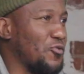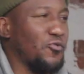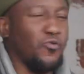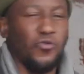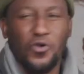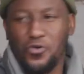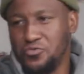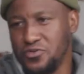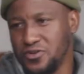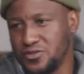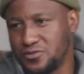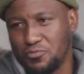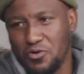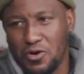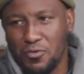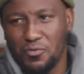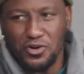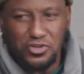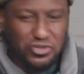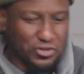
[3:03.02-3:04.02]
when we
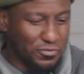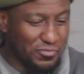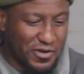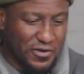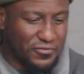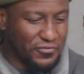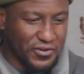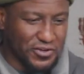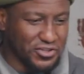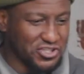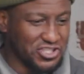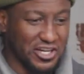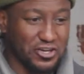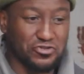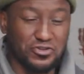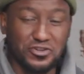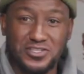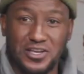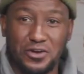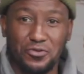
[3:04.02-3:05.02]
spoke about your midfield
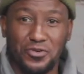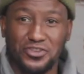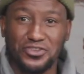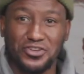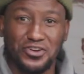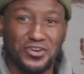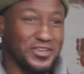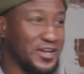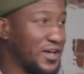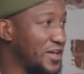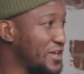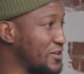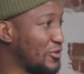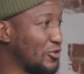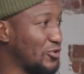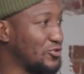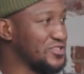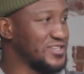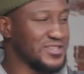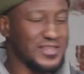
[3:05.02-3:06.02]
generals and whatnot,
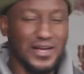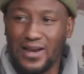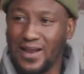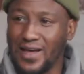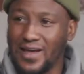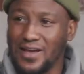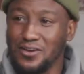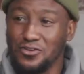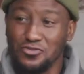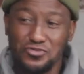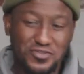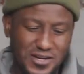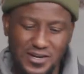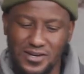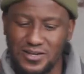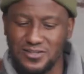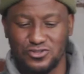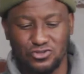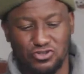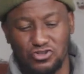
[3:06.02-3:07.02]
closing the line, you
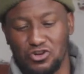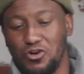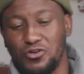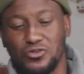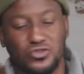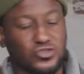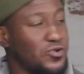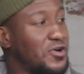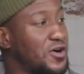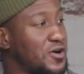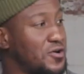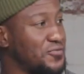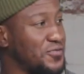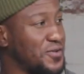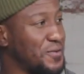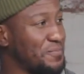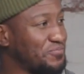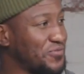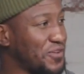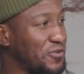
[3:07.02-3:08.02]
need a strong
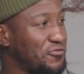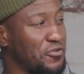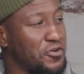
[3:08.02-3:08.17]
12